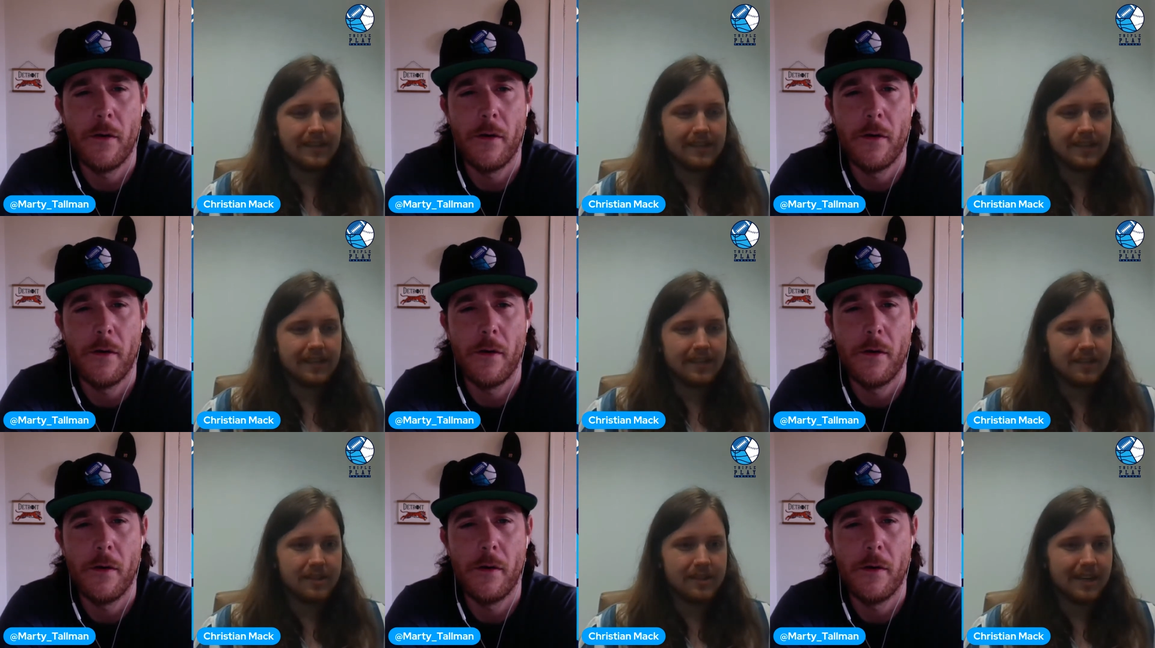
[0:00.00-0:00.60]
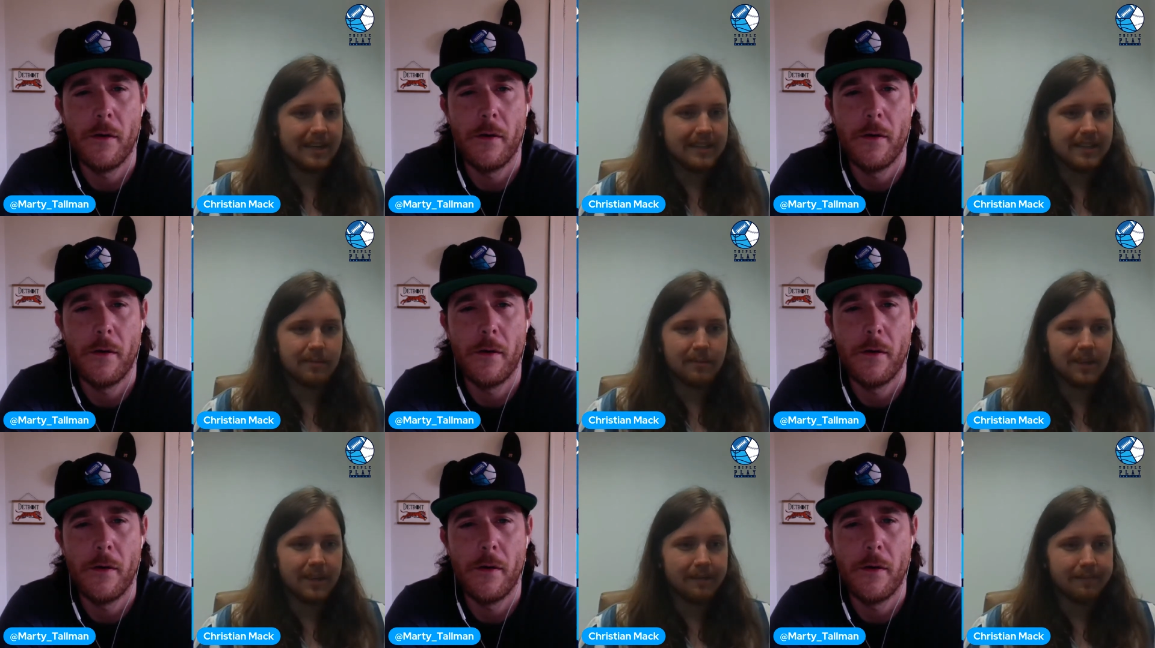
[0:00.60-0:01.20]
Speaker 1: They said he just had
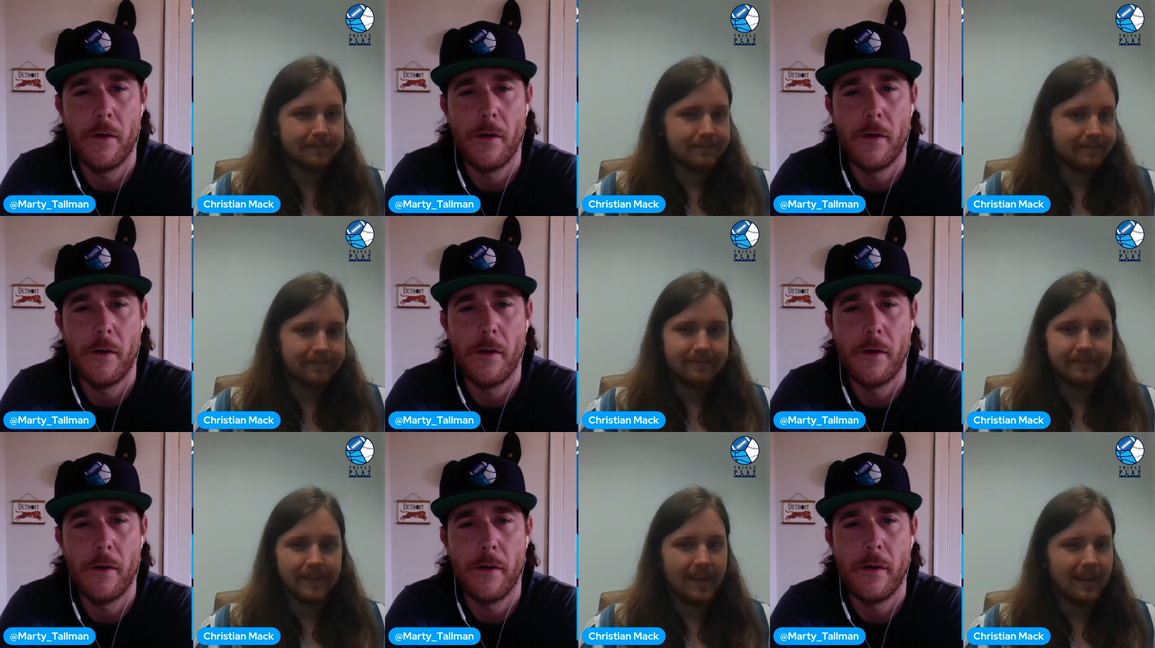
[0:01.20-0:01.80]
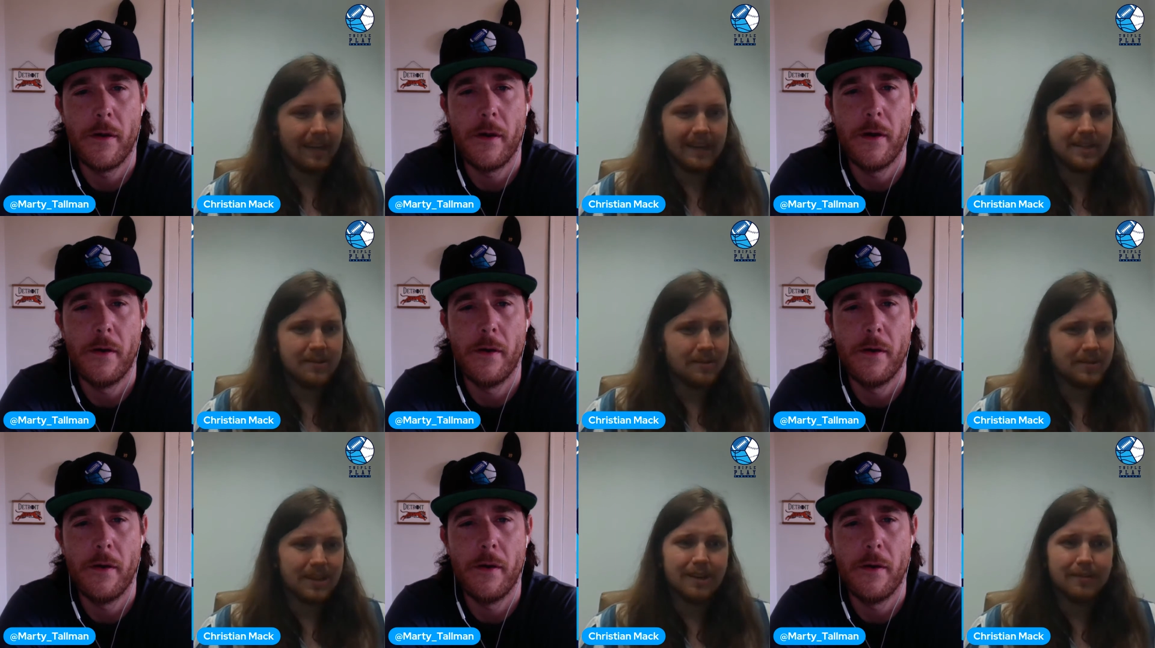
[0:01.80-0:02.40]
some like, yeah, I guess it
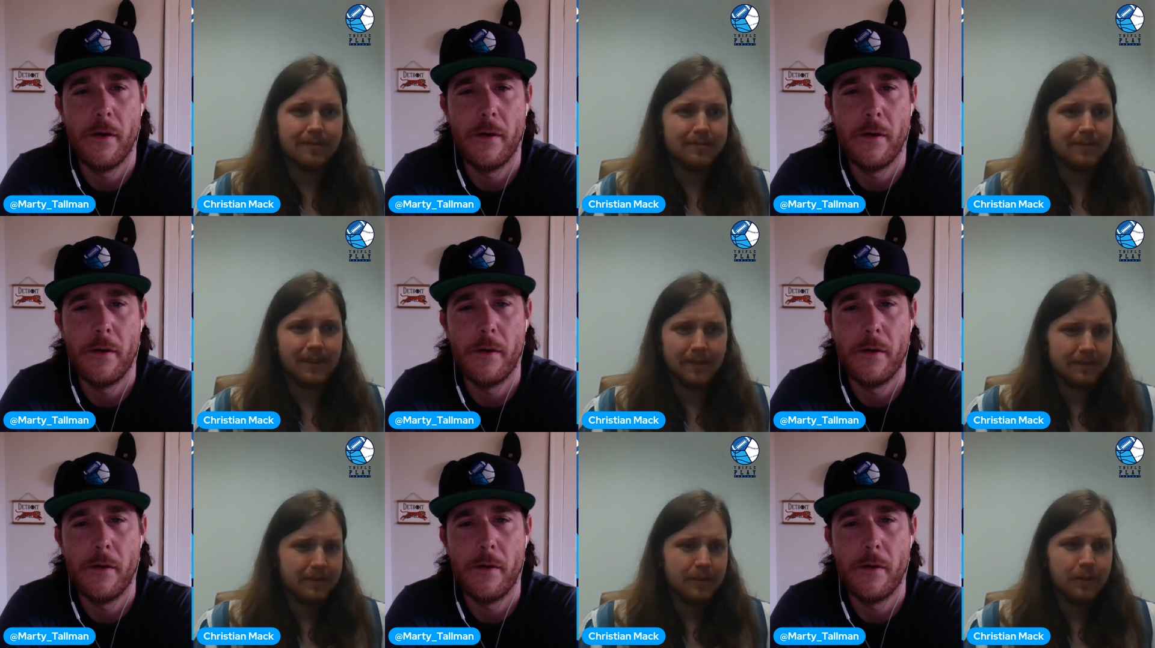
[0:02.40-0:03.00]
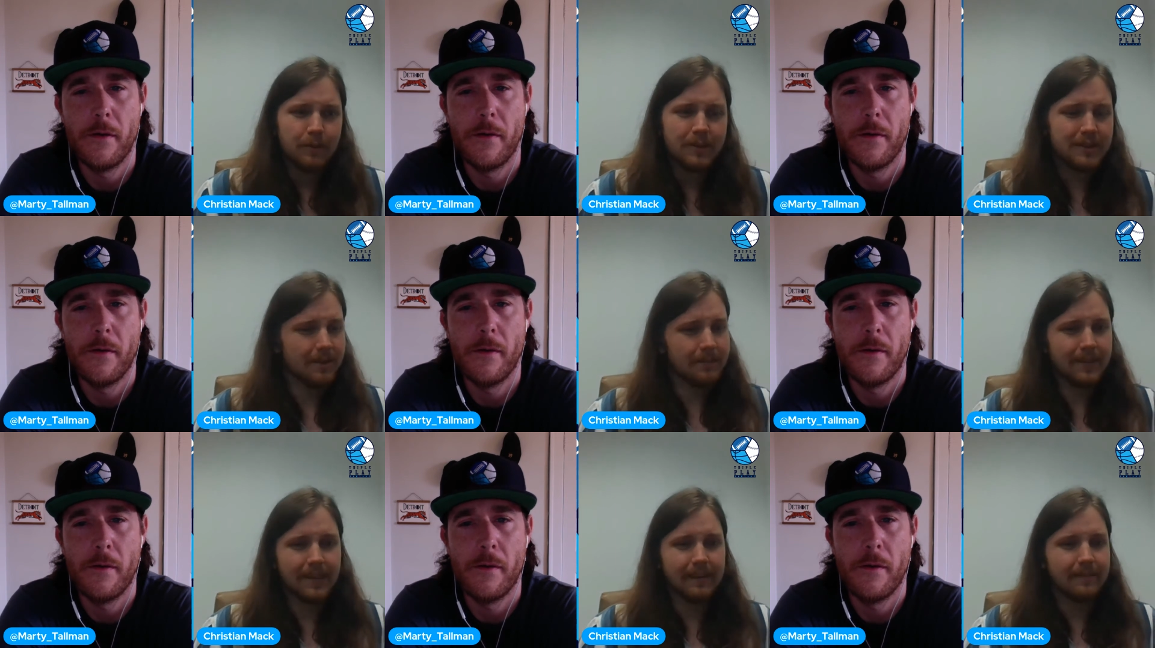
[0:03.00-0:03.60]
was like a the flu or
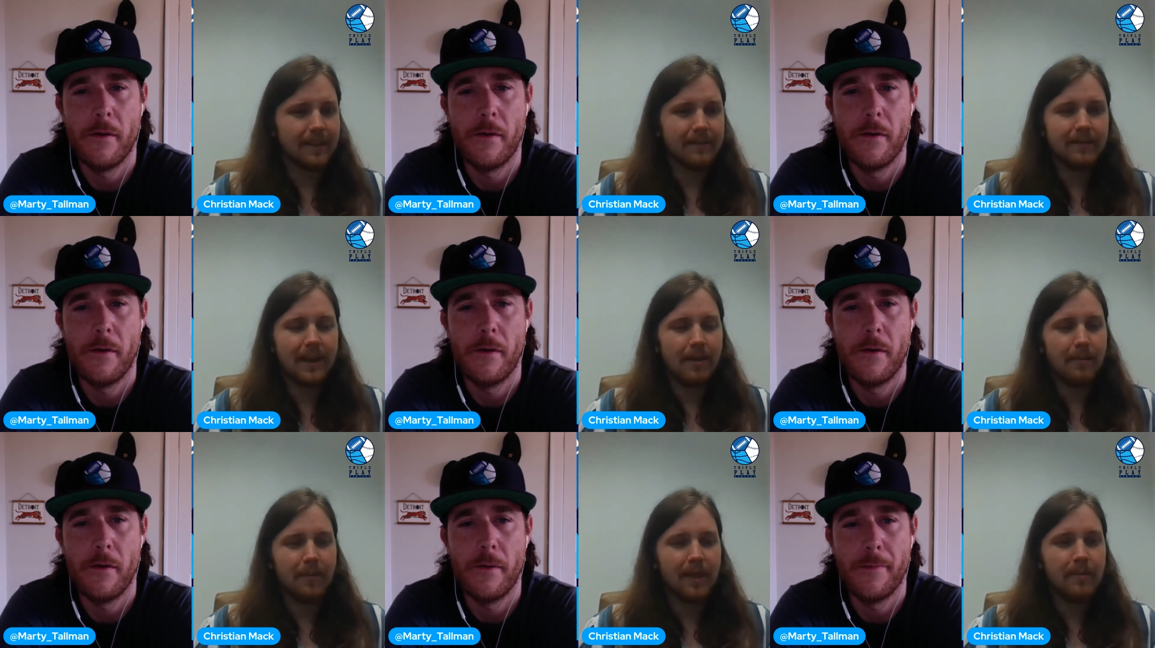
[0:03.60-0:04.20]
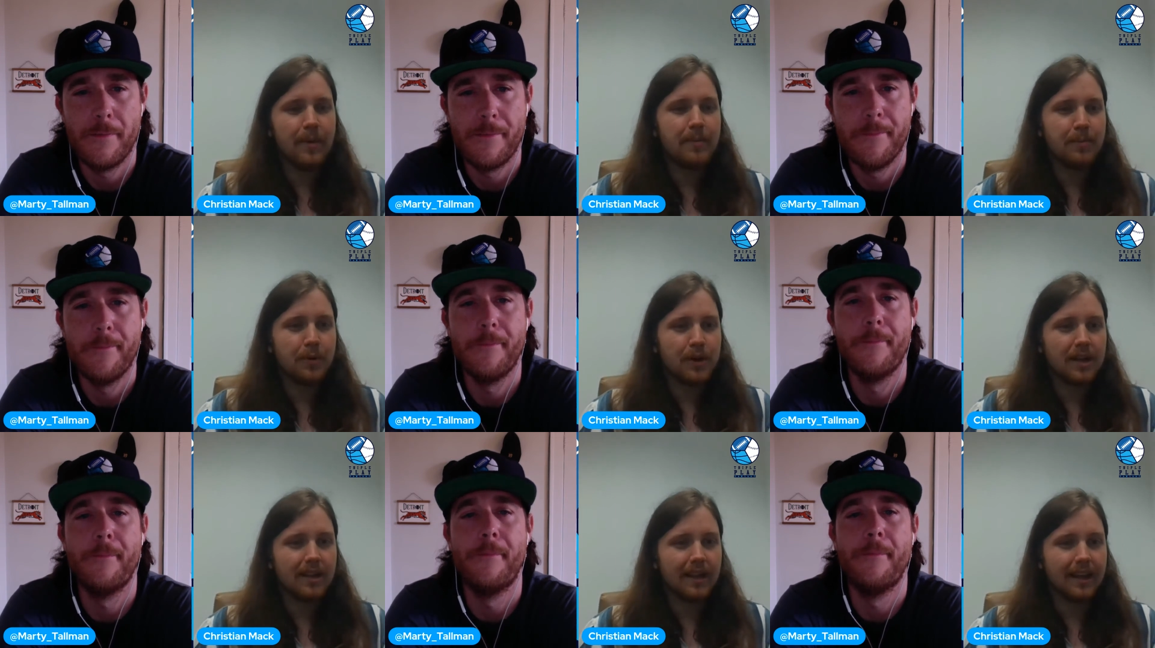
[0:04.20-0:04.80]
something. They've not, they've been
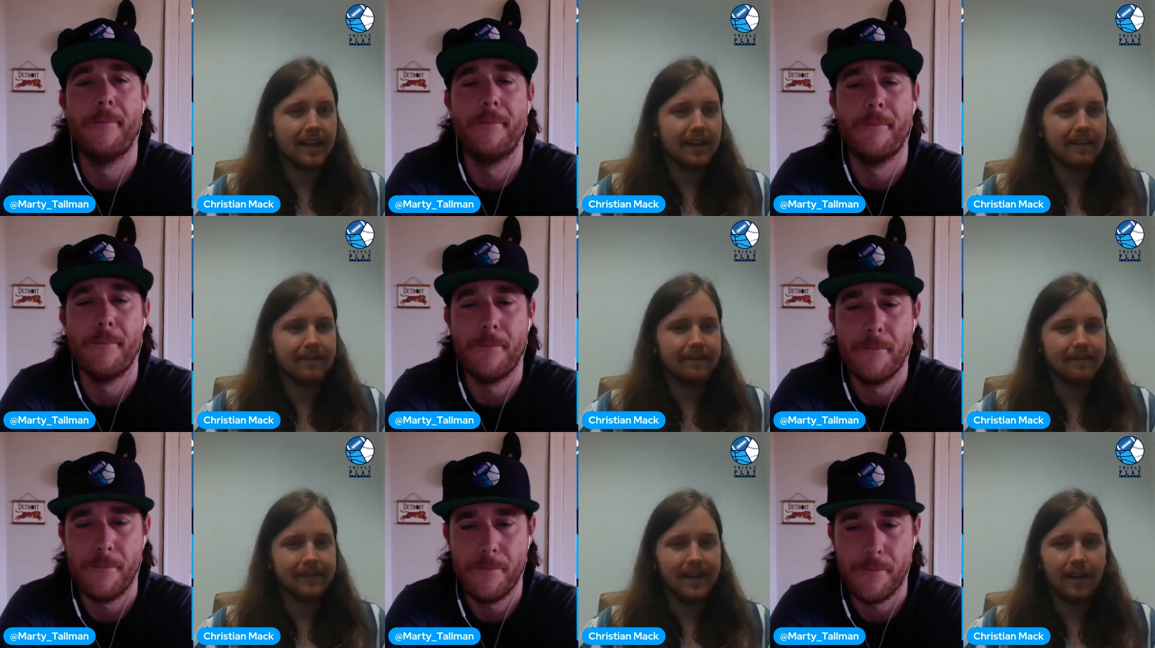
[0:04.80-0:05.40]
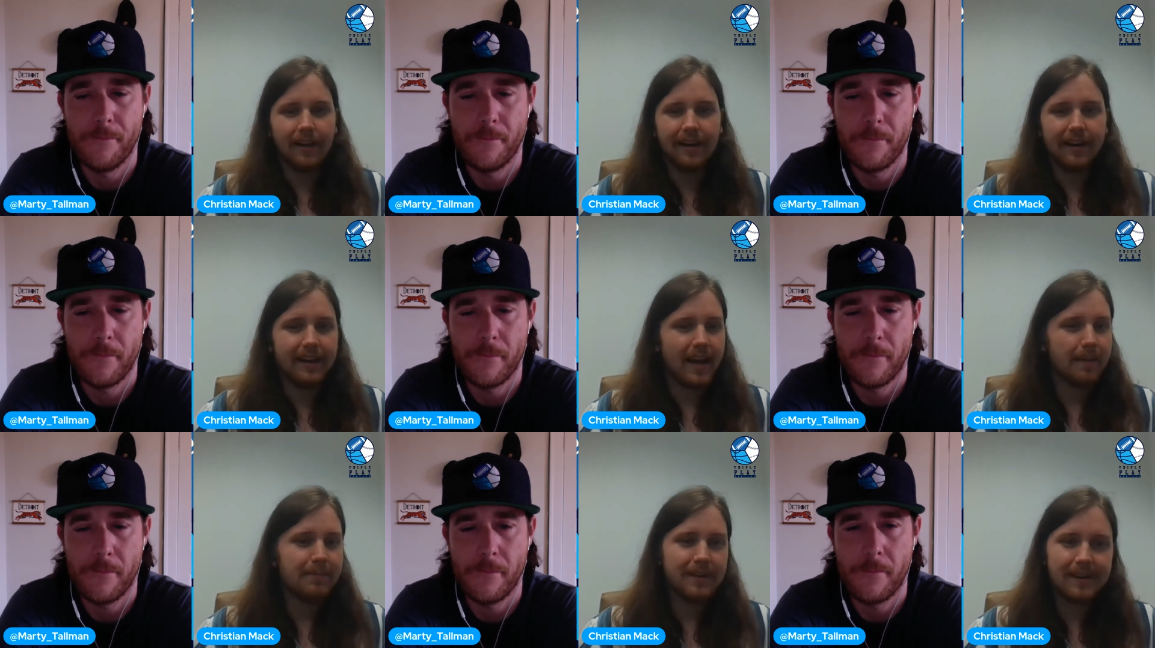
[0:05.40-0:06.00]
pretty mm. like
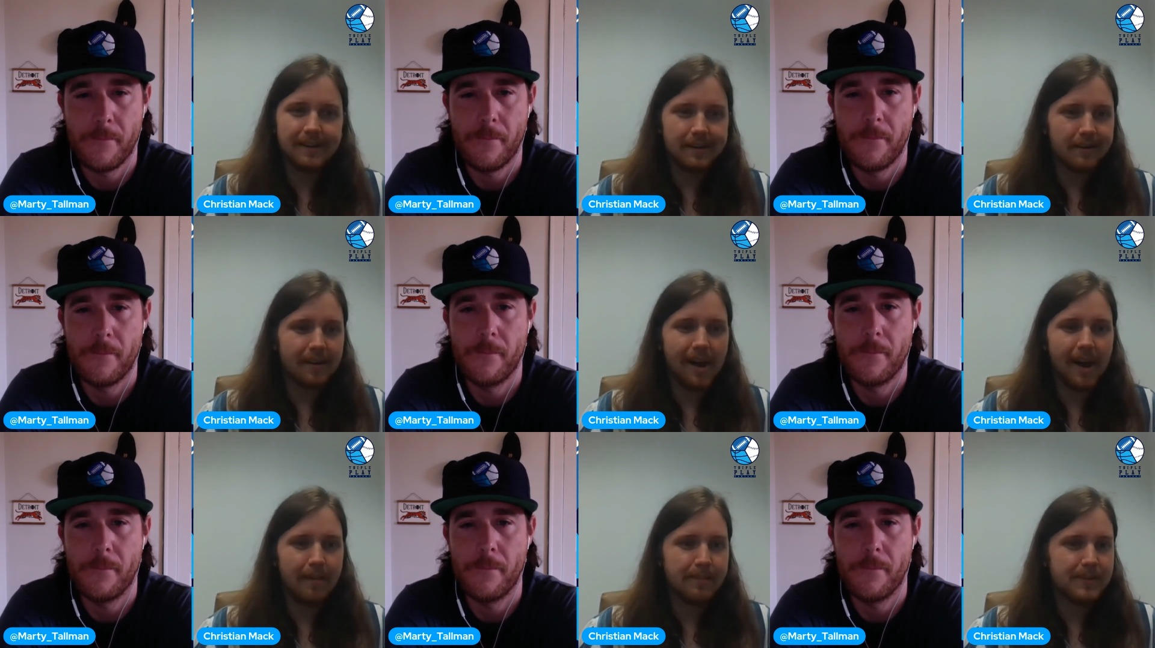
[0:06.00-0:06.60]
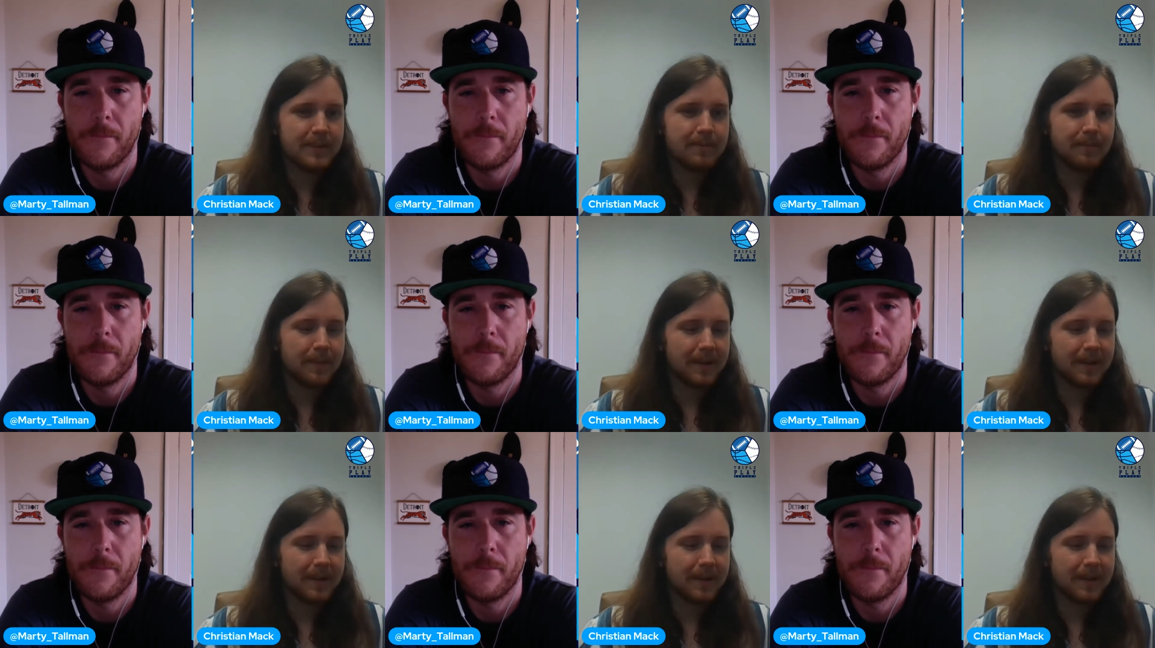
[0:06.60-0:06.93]
kept it under wraps